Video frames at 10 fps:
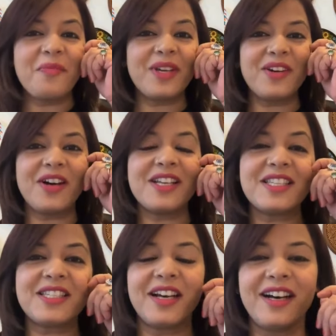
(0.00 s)

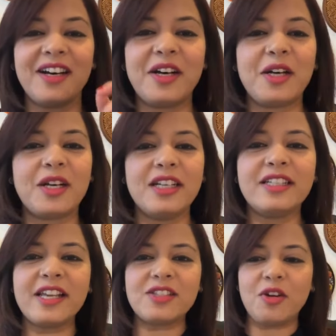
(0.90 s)
because
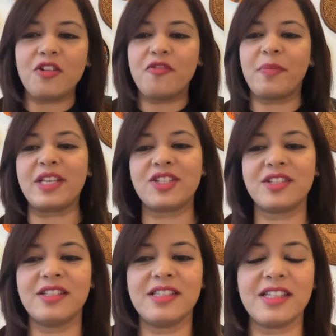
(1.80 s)
it takes a lot of
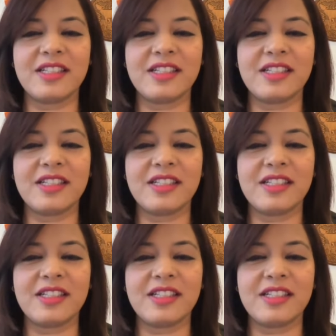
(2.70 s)
patience.